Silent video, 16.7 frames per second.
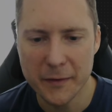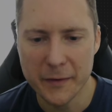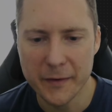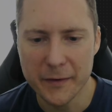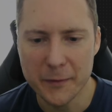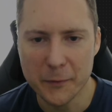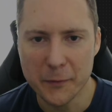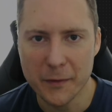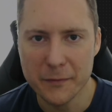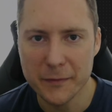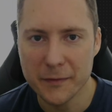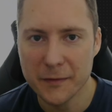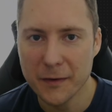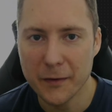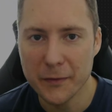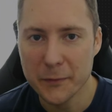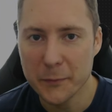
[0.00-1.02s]
donate your graphics
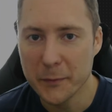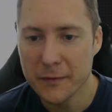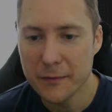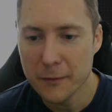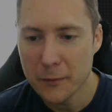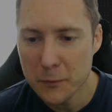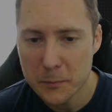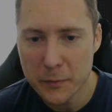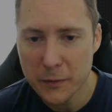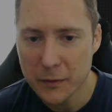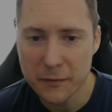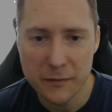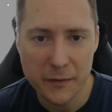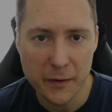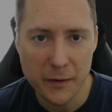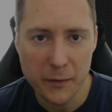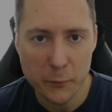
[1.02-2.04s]
card to it too,
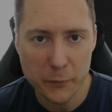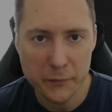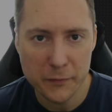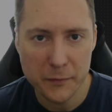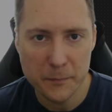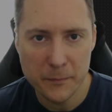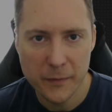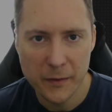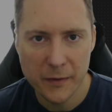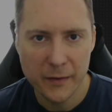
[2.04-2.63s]
because they're awesome.